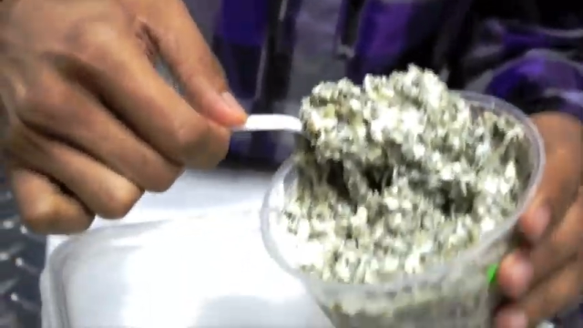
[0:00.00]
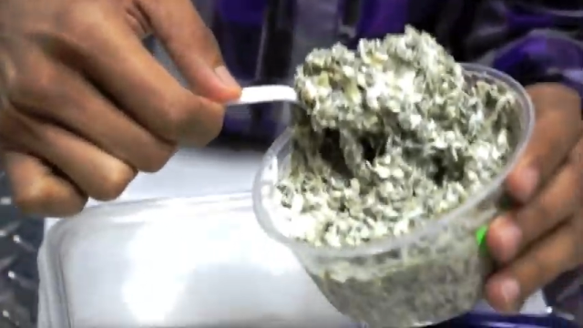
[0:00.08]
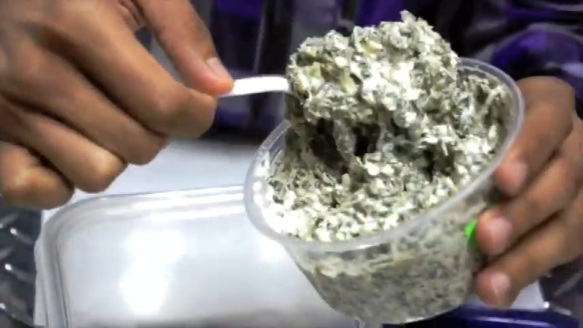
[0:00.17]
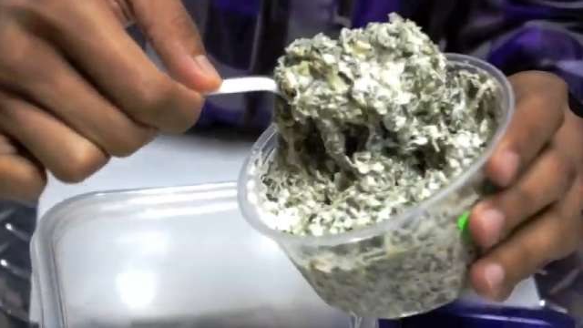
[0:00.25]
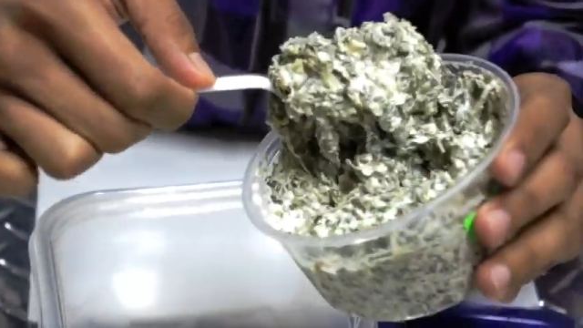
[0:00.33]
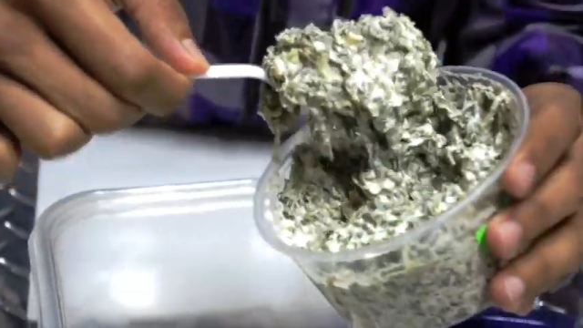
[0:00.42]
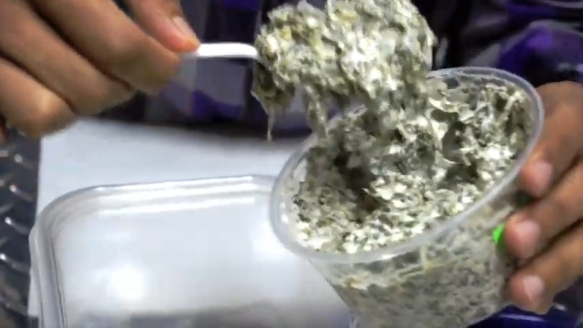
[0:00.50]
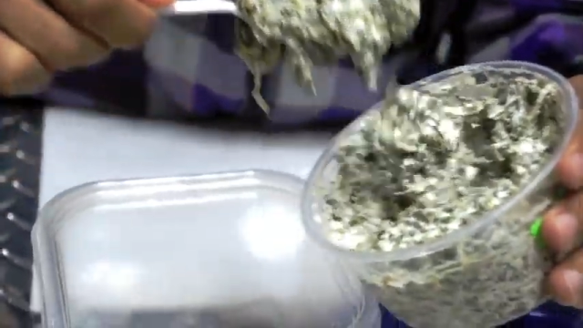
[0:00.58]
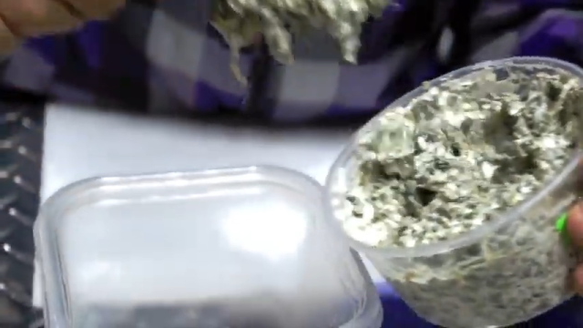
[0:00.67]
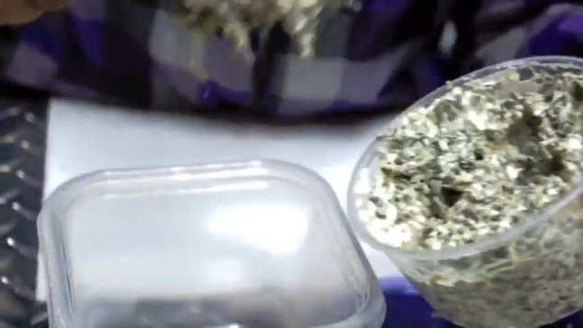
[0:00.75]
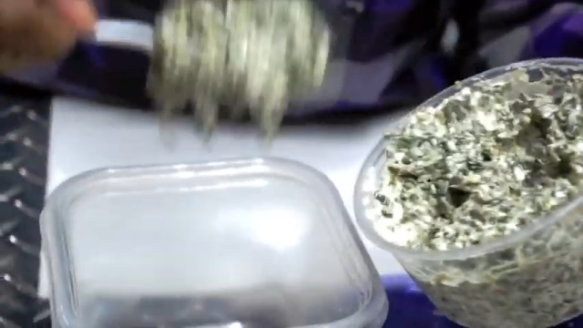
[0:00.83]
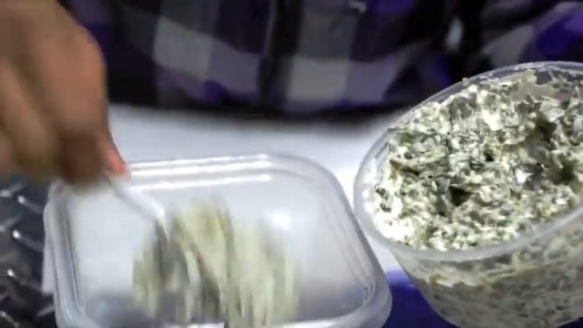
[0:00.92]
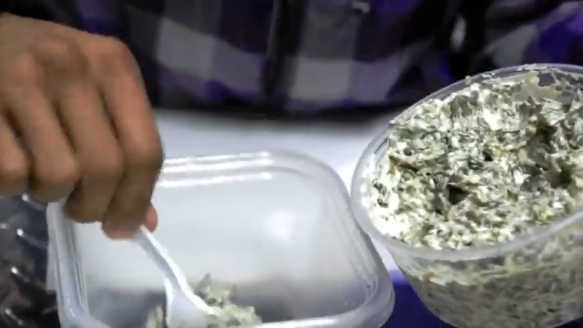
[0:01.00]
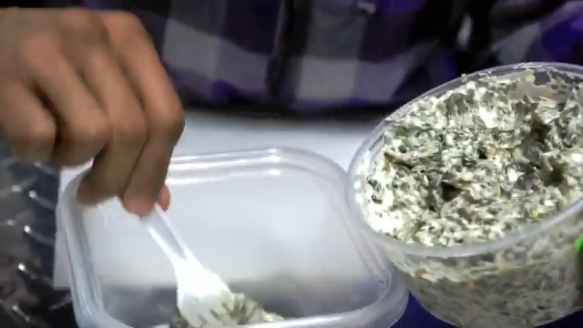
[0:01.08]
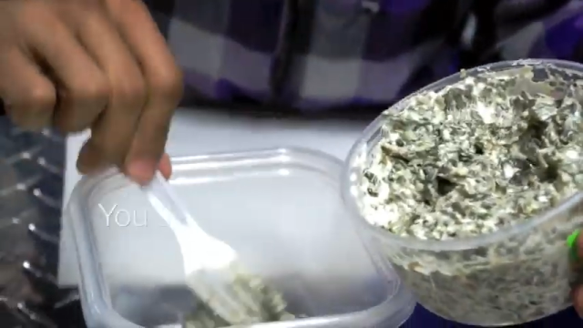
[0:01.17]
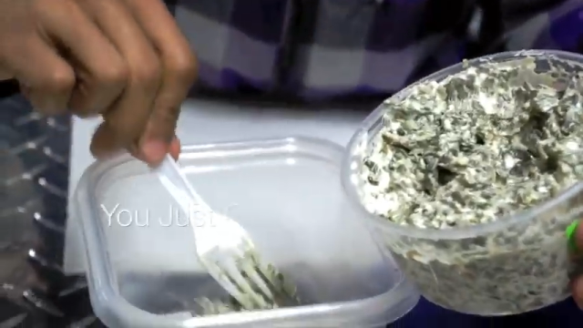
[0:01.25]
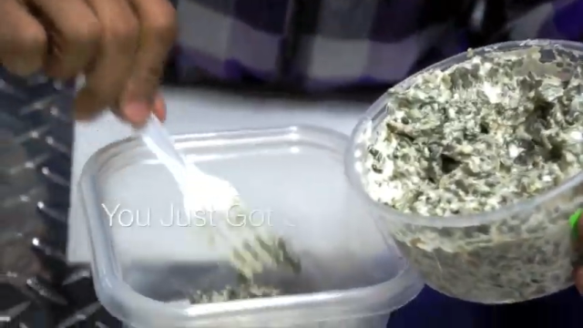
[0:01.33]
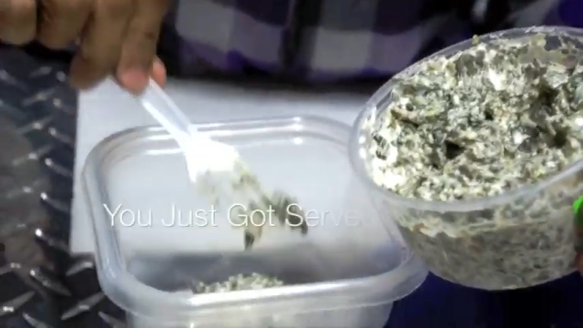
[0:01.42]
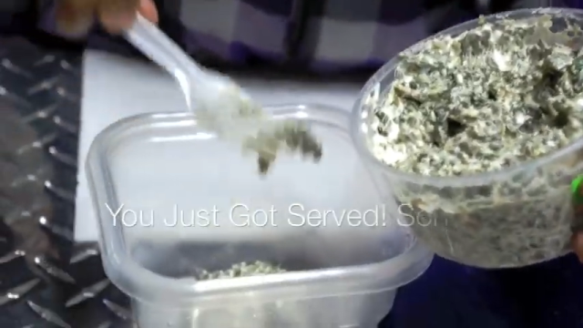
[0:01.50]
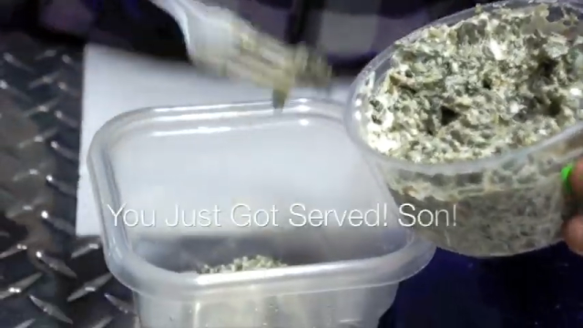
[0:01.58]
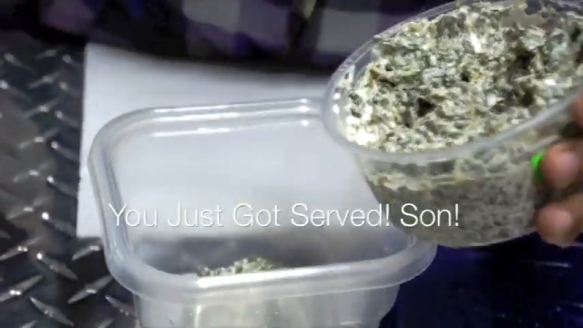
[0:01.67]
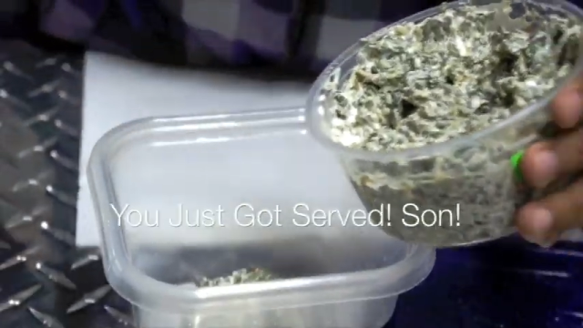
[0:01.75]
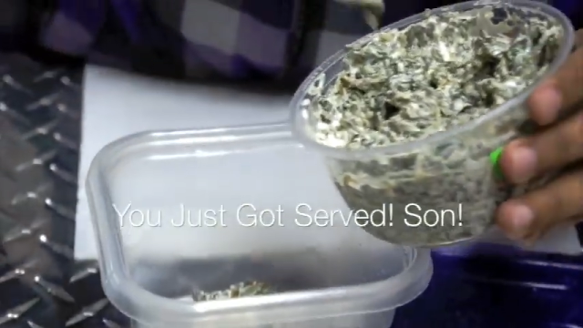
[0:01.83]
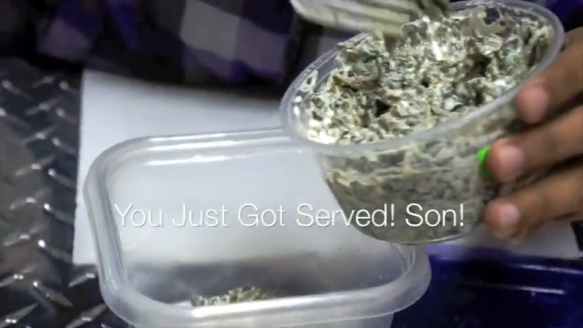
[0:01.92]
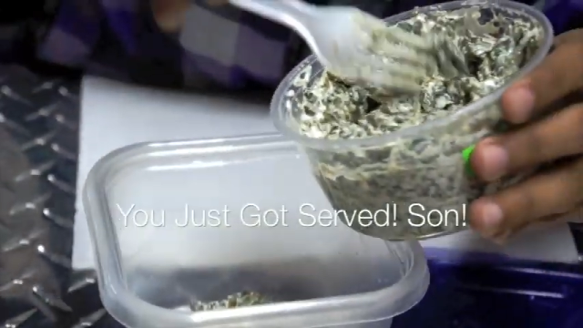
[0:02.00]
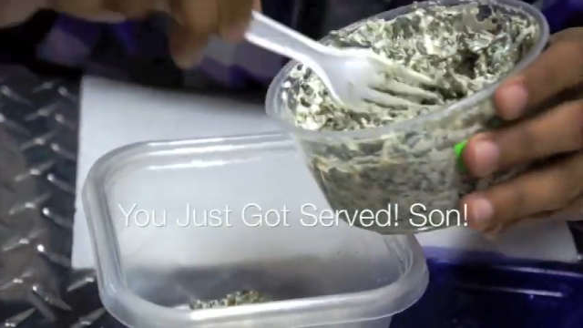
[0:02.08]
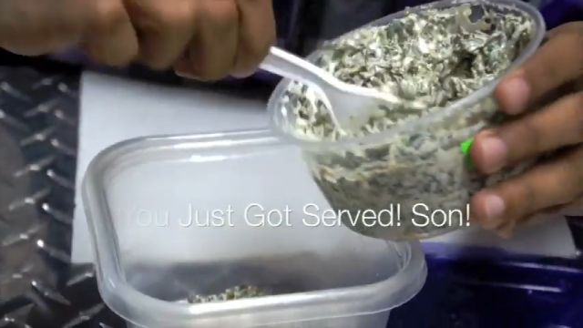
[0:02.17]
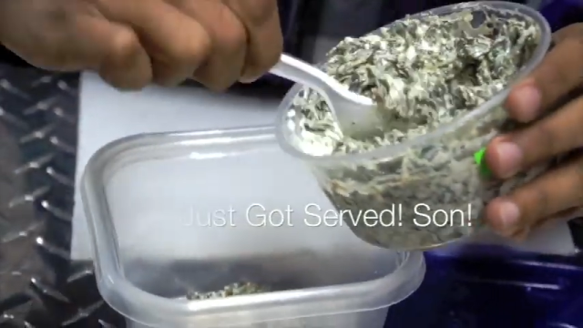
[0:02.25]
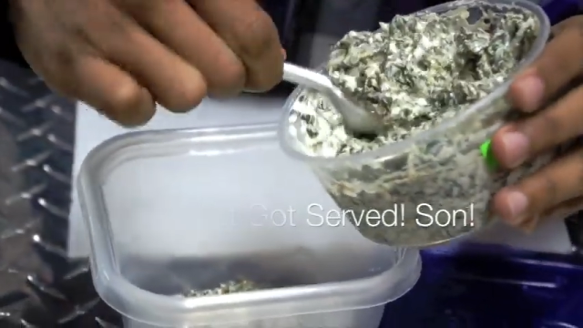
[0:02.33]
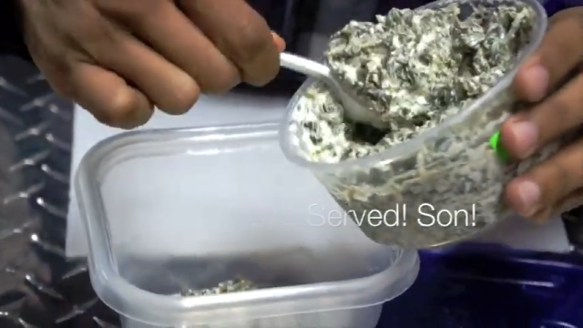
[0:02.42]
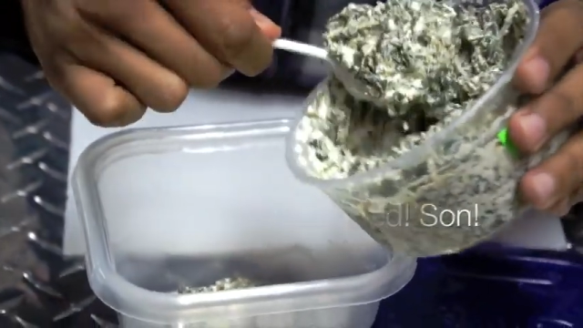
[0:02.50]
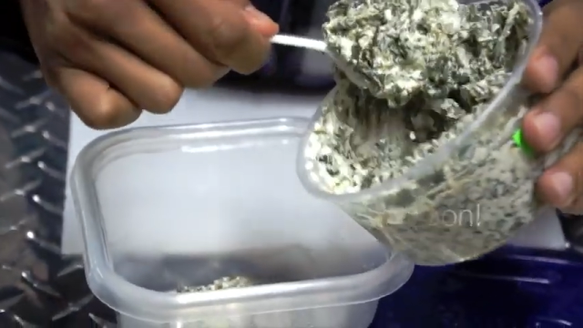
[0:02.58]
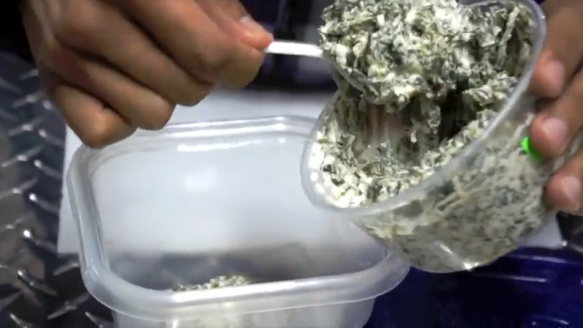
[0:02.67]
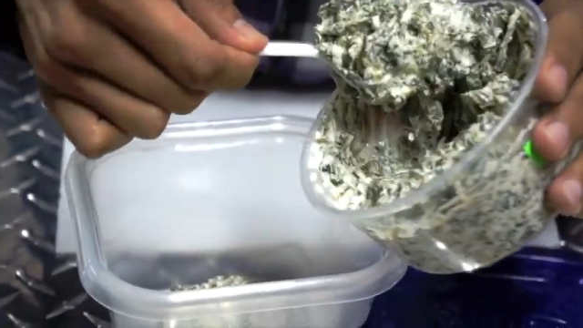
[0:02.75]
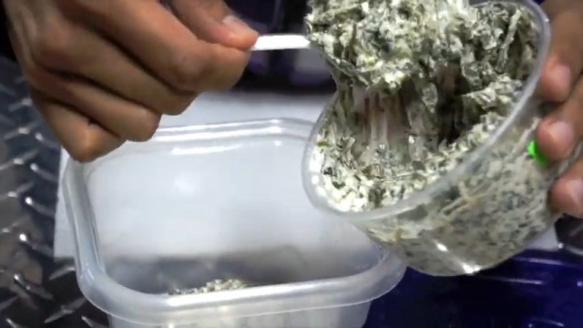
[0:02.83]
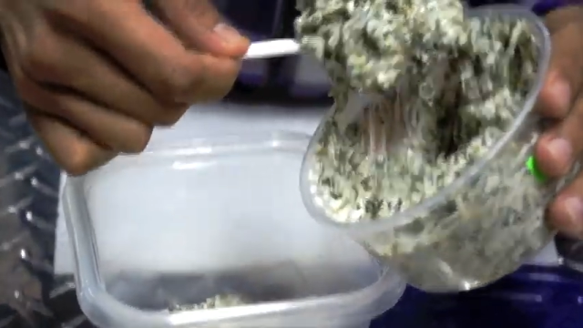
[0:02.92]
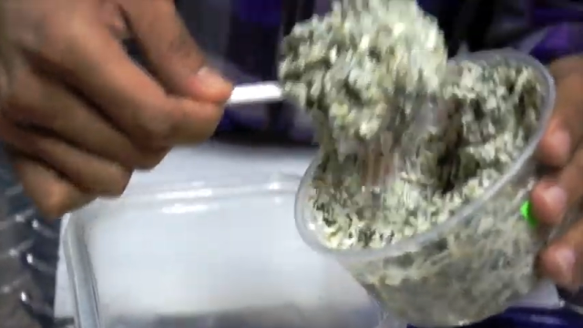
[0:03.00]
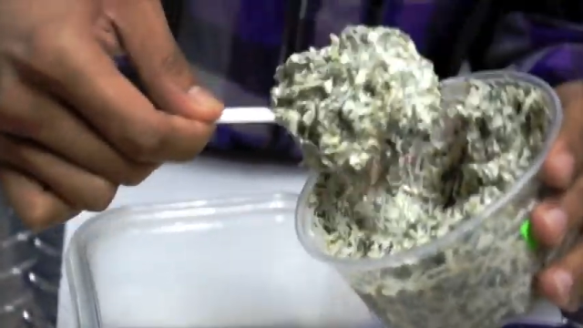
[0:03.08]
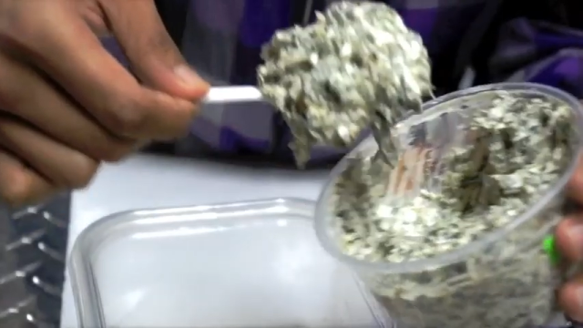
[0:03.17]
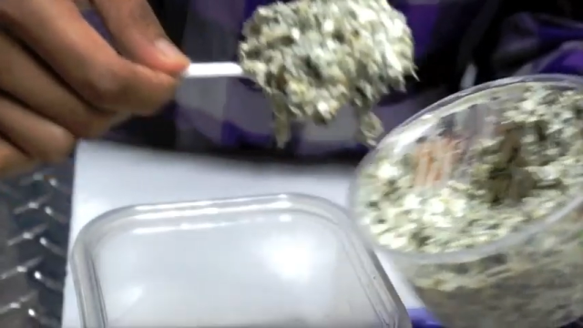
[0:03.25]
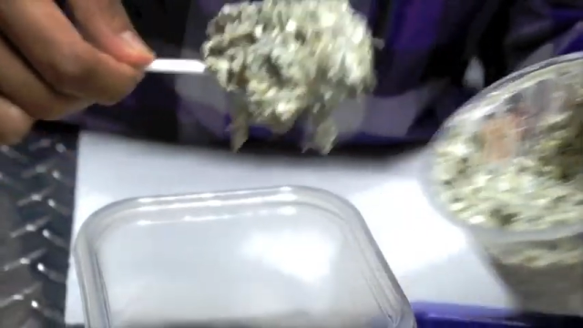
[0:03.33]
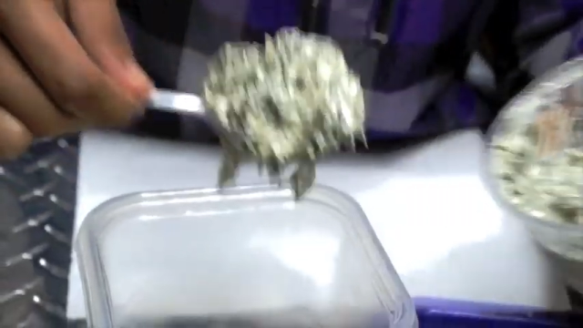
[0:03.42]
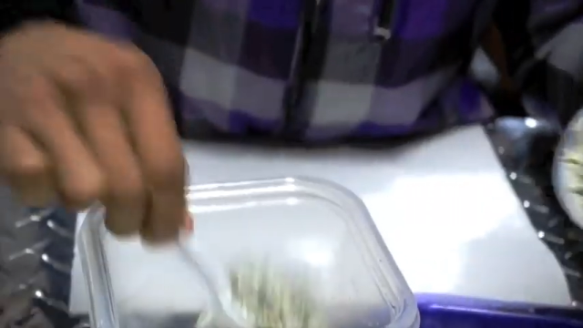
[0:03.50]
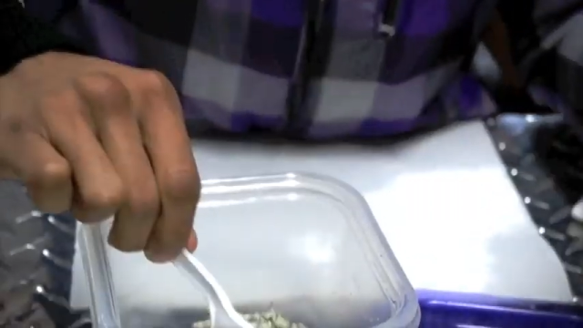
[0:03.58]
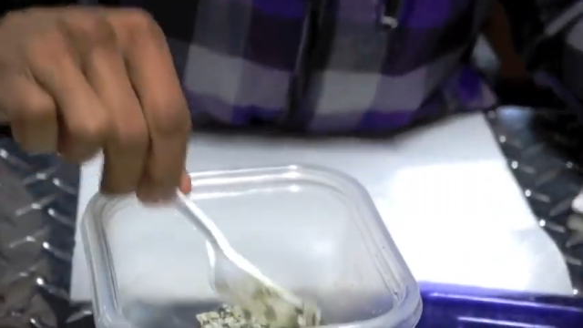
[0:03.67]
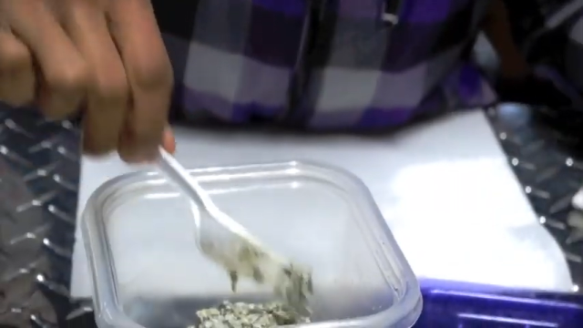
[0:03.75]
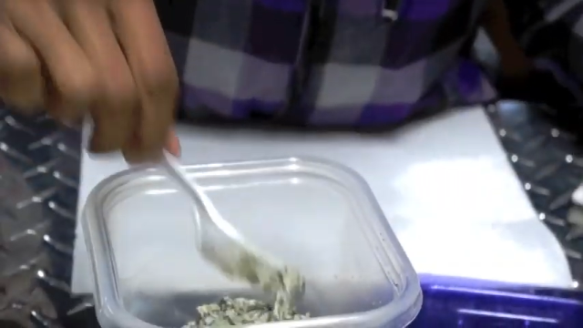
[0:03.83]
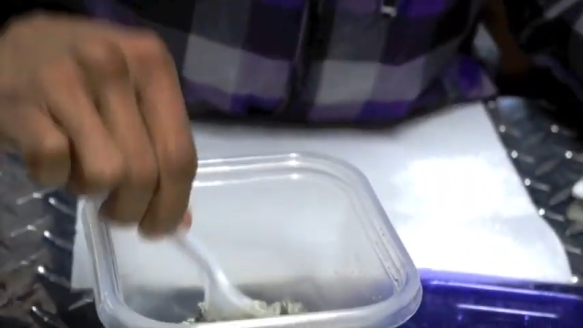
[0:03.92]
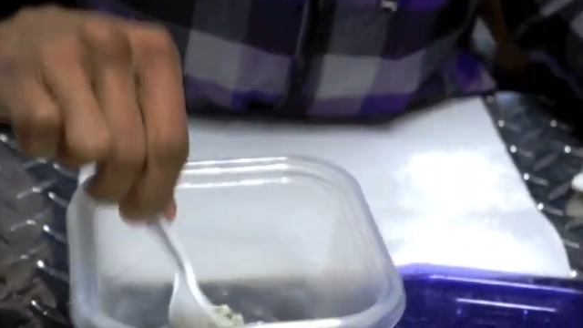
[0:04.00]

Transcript: Nobody's mouth can be seen.